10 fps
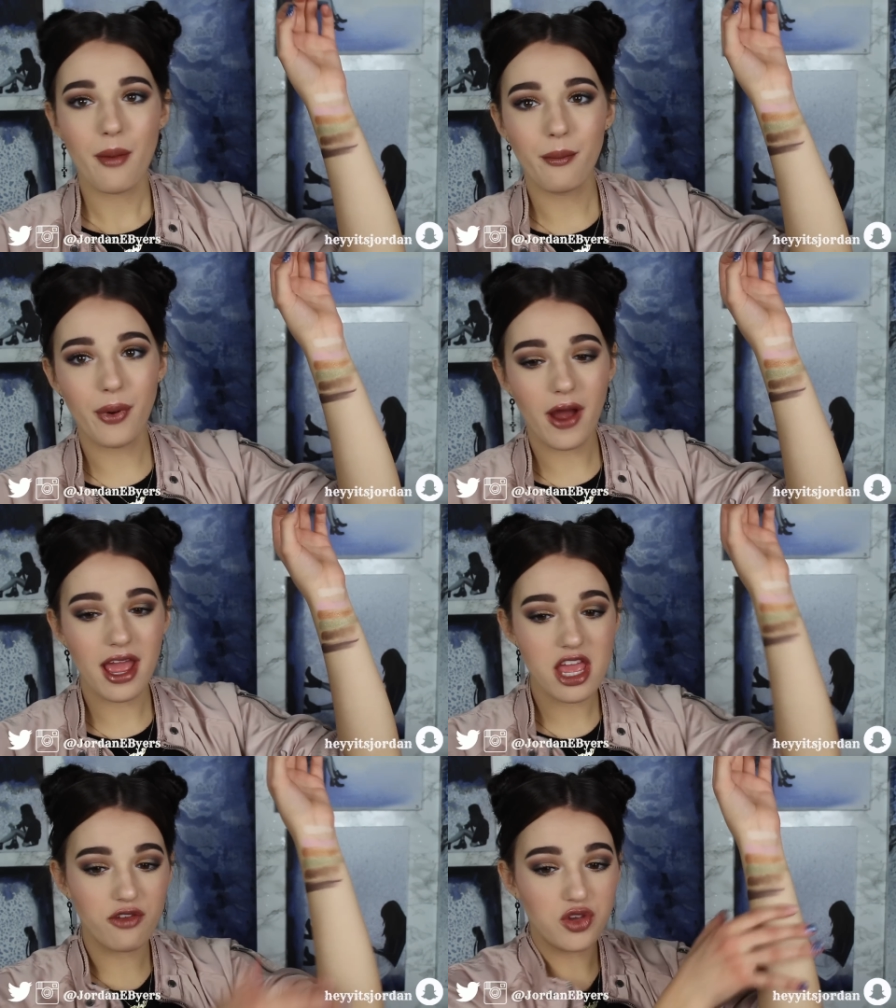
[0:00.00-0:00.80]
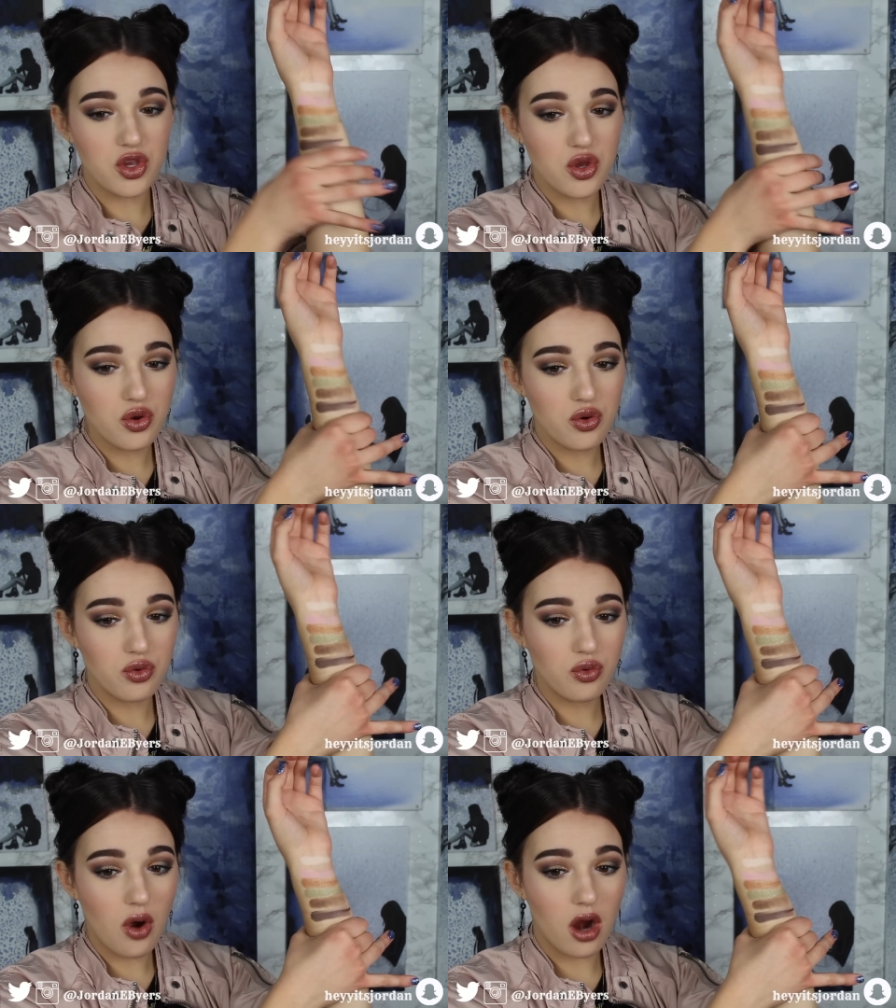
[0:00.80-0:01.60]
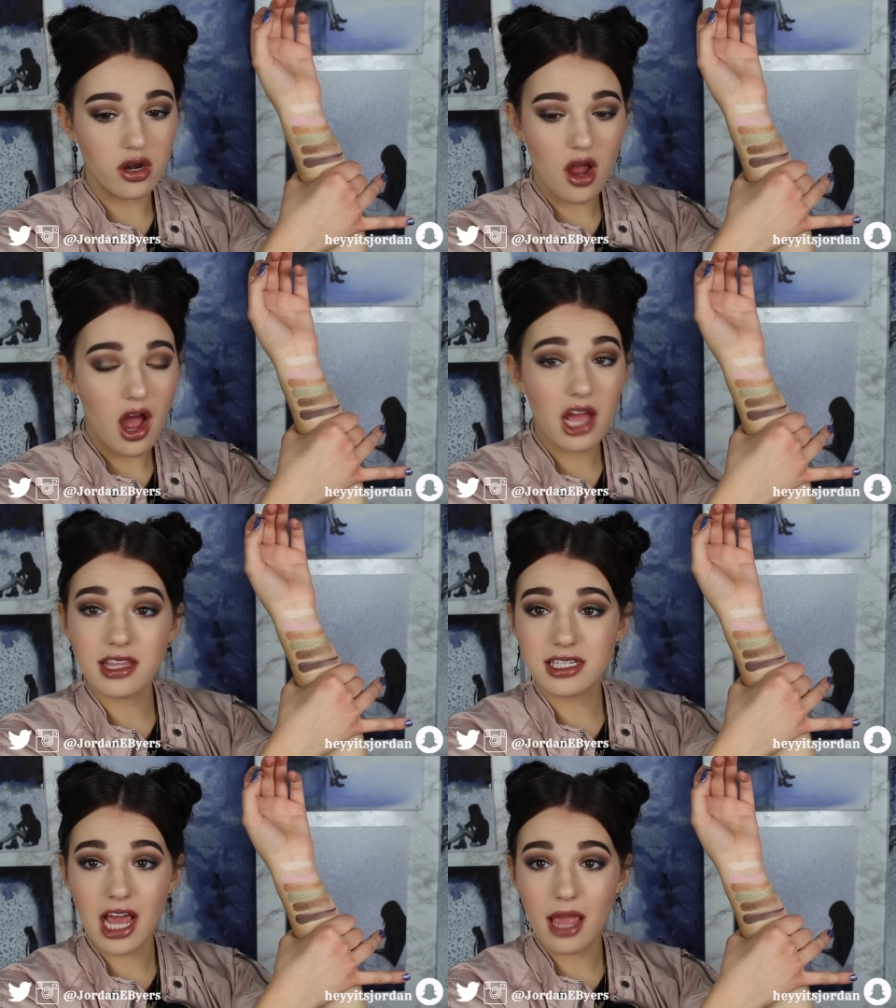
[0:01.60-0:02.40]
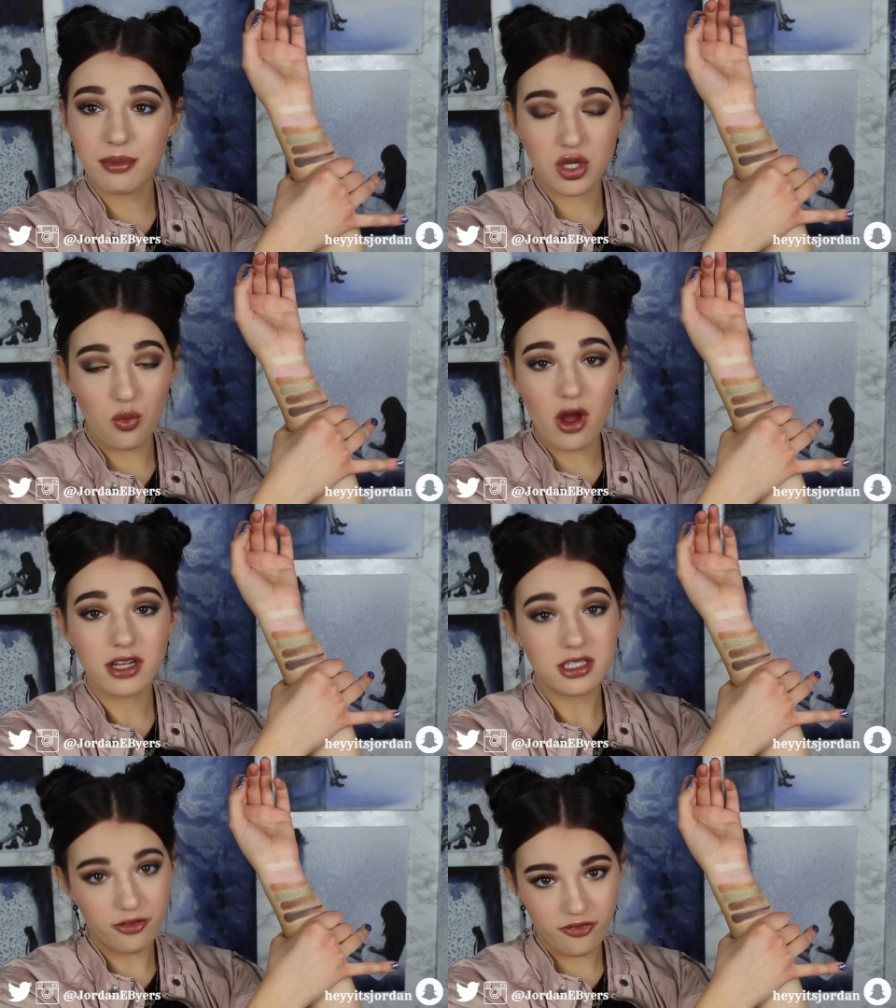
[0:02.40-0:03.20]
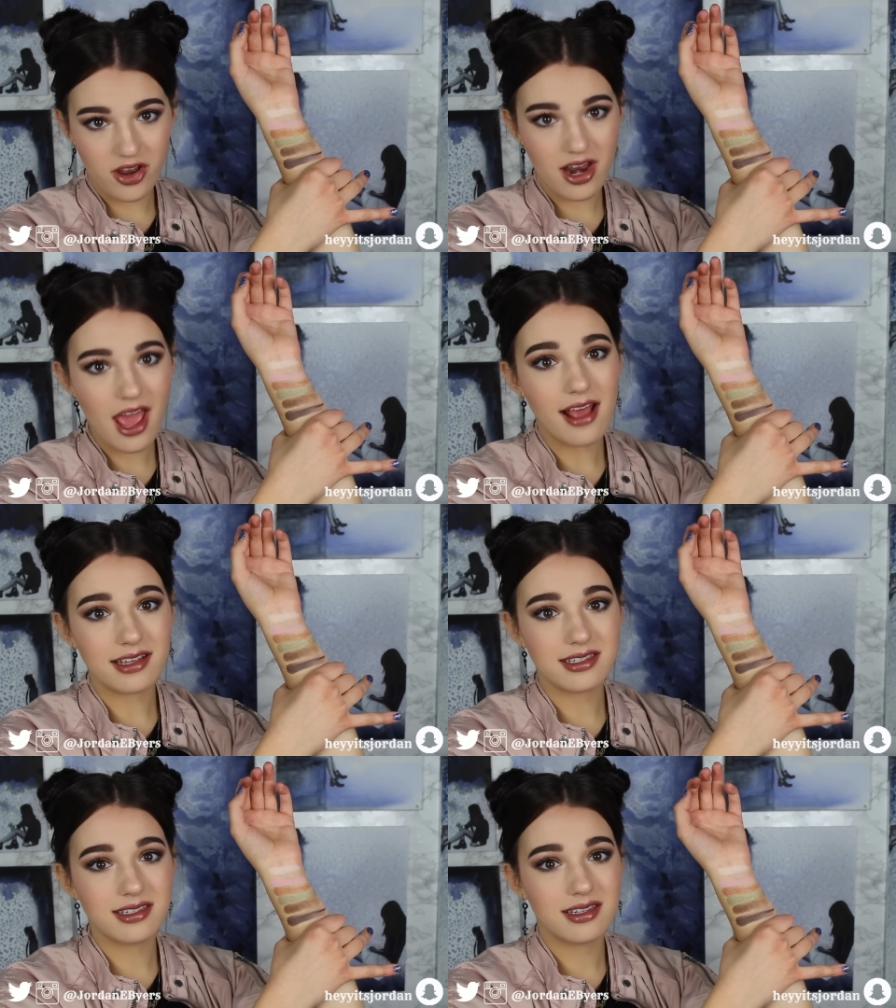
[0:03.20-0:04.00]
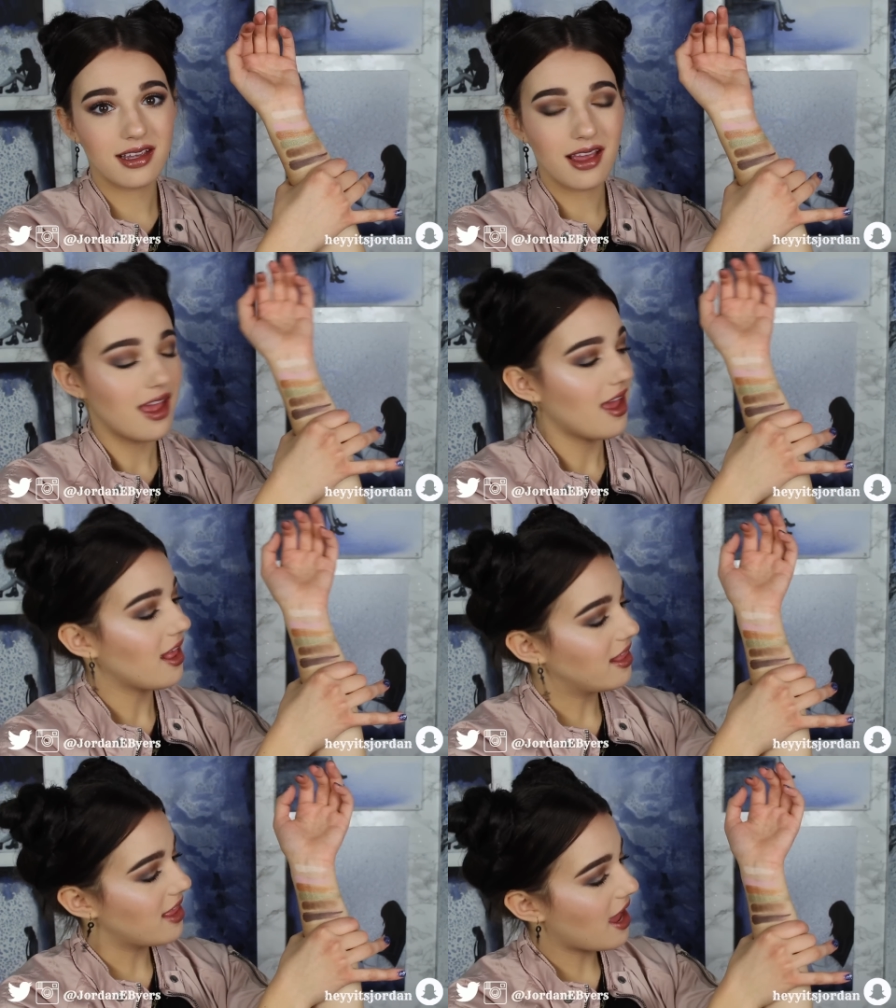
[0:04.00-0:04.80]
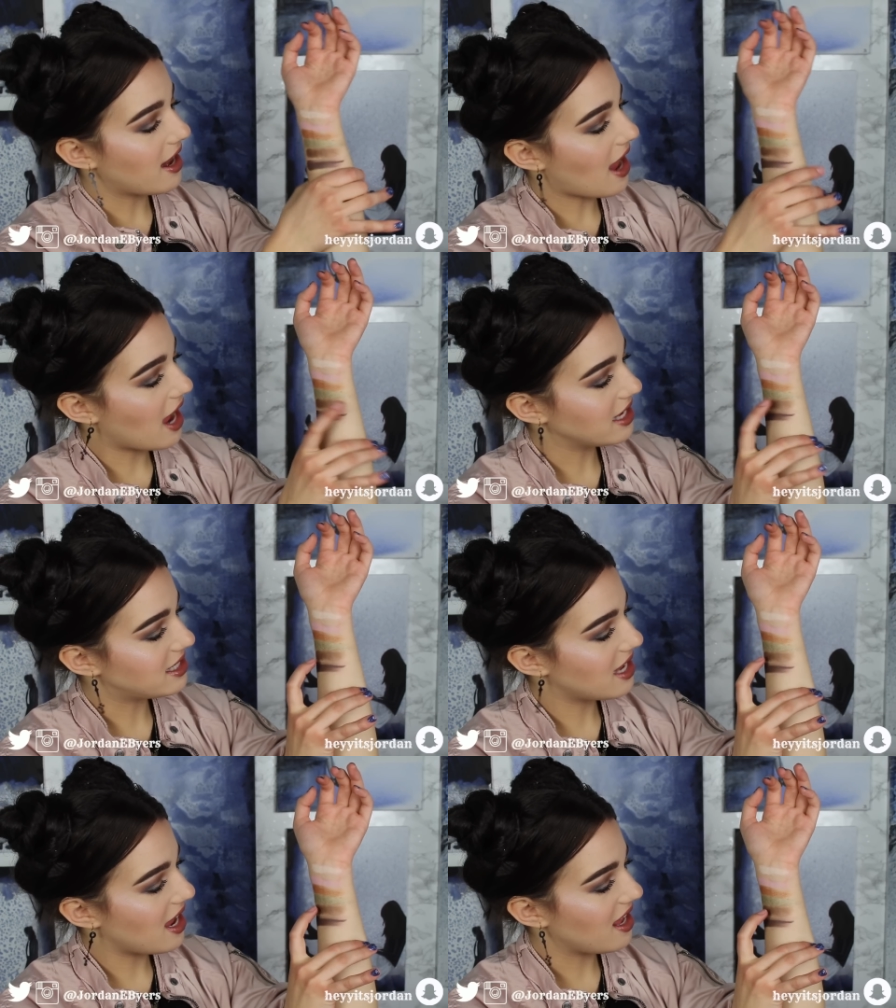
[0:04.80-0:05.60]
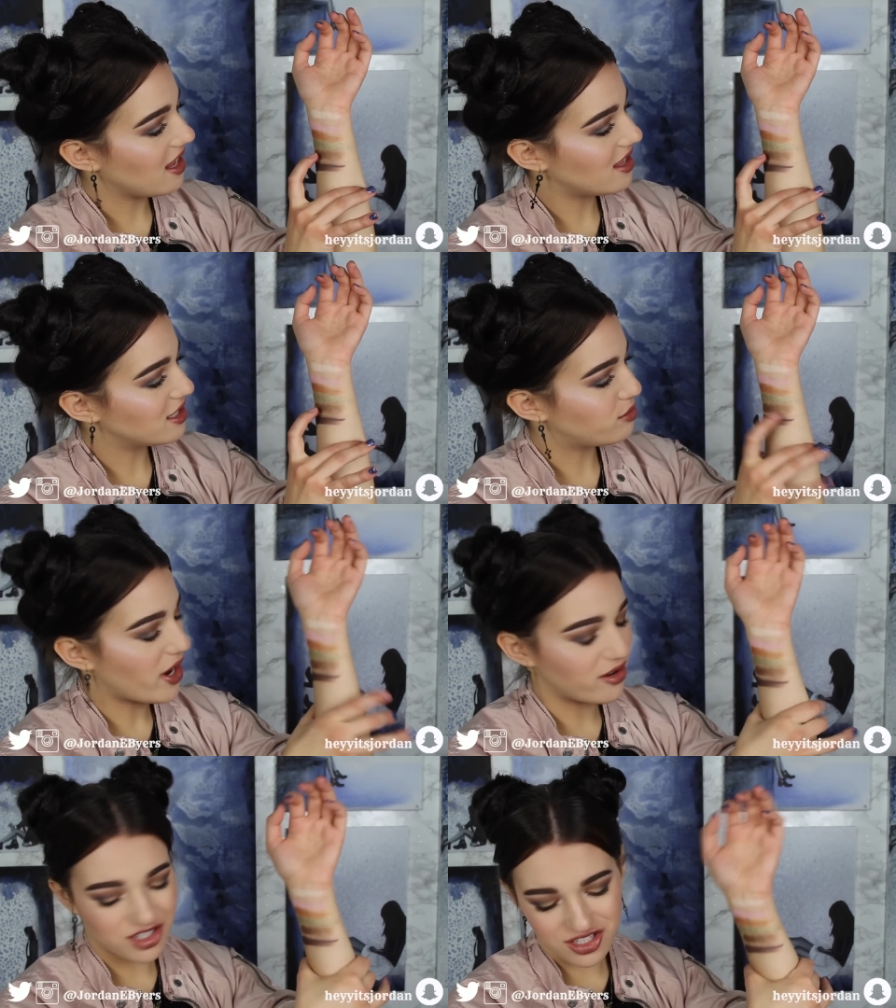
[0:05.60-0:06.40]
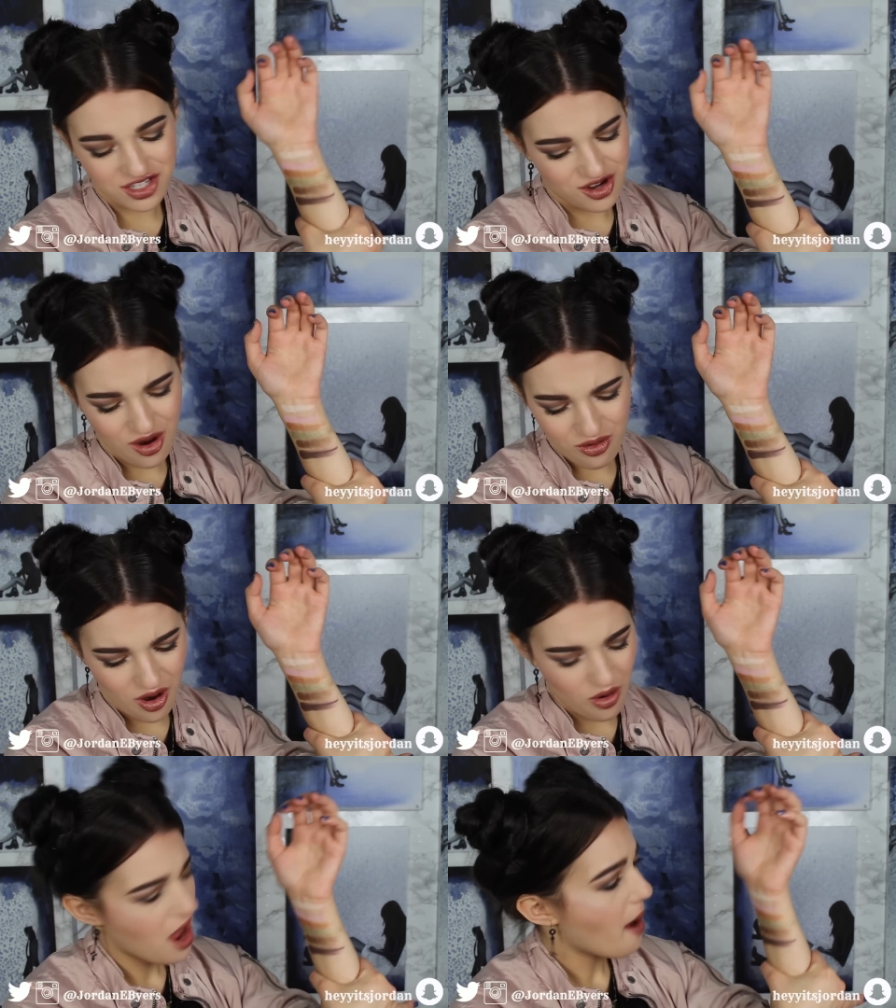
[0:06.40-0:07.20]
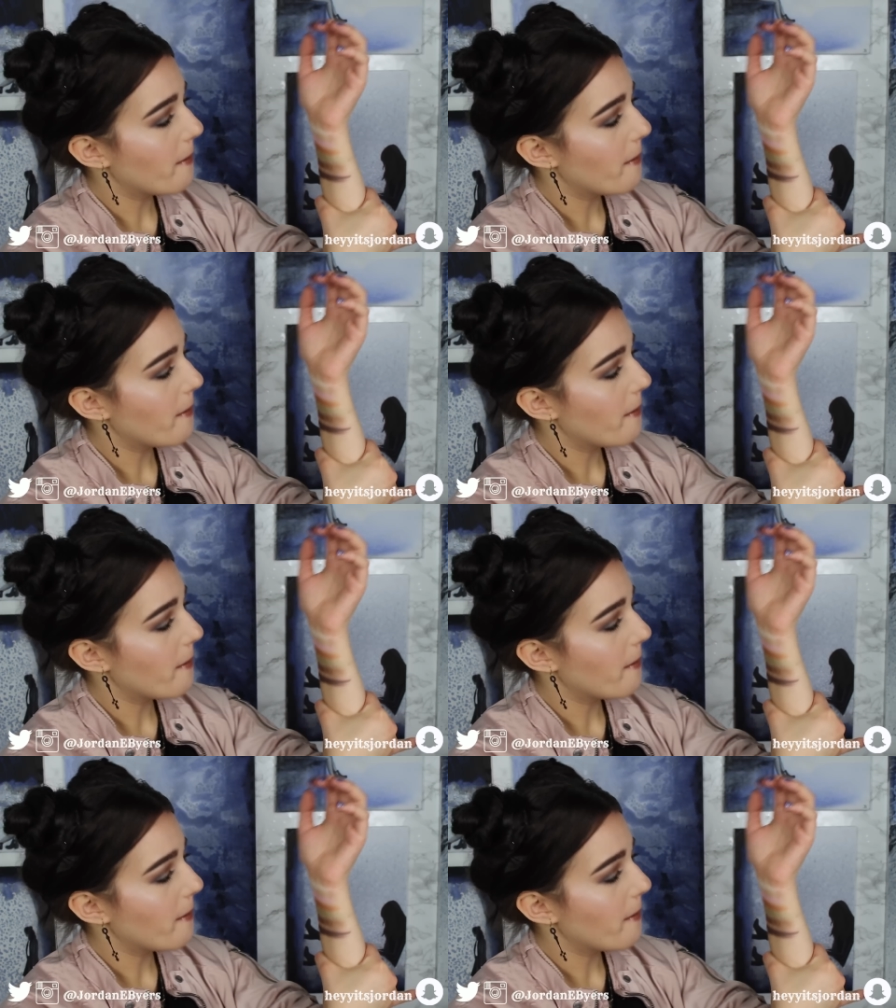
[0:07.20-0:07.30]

But if you are not the type to want to finesse, then I say this brown is just a no-go.